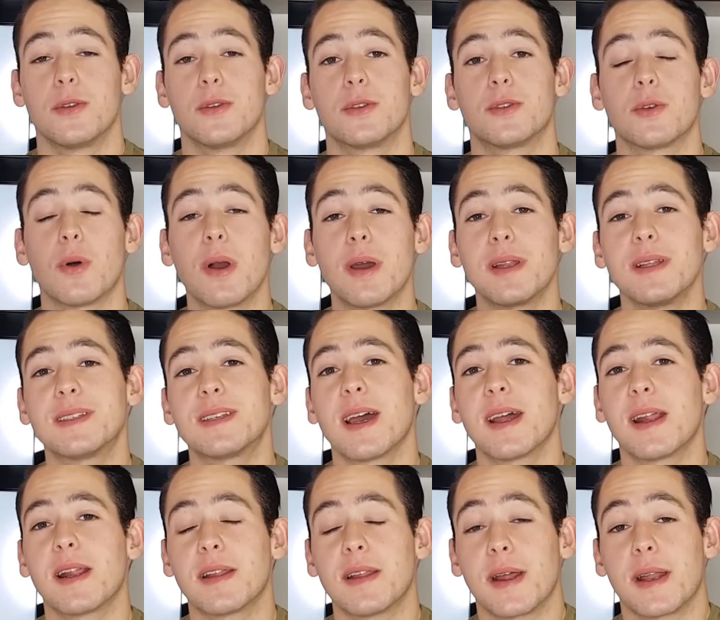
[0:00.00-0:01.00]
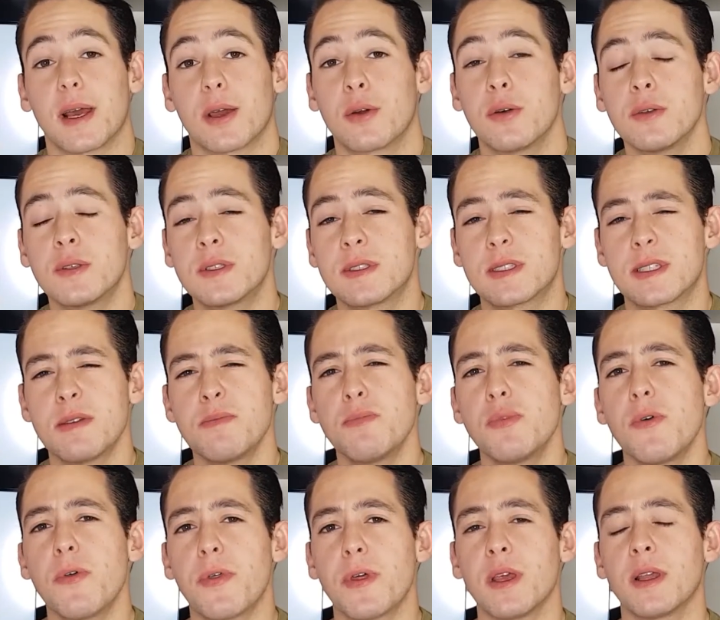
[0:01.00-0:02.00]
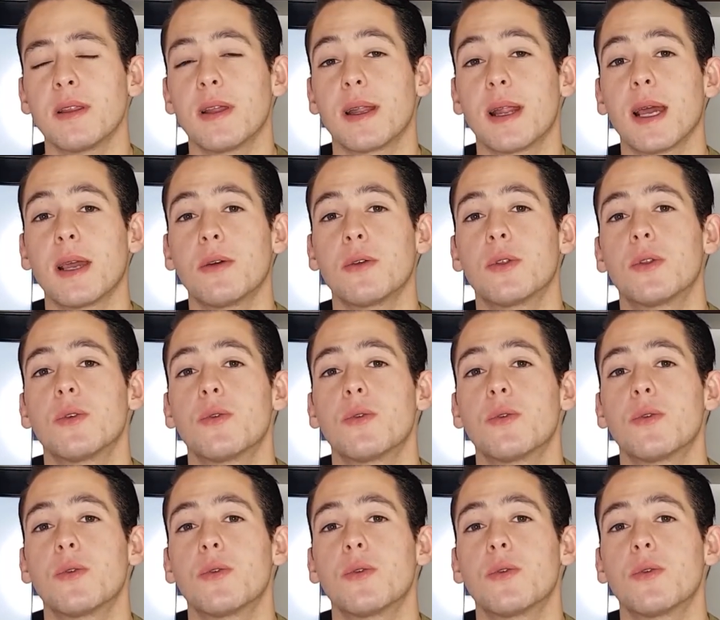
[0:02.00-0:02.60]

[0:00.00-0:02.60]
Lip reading: So I decided that a good simple thing that I could do